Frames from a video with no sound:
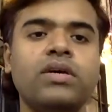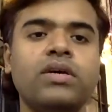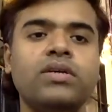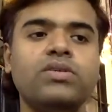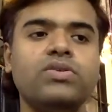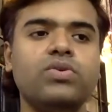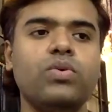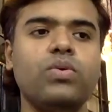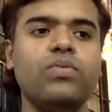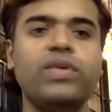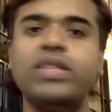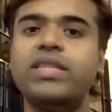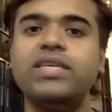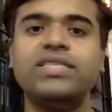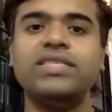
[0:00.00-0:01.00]
So
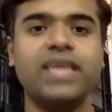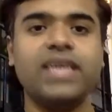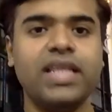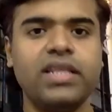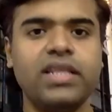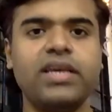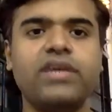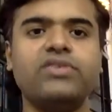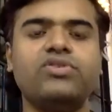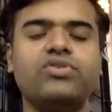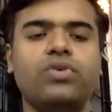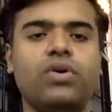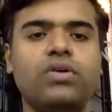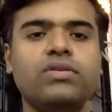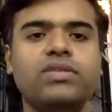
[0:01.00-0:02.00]
when they sell their
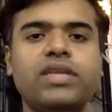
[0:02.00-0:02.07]
stocks,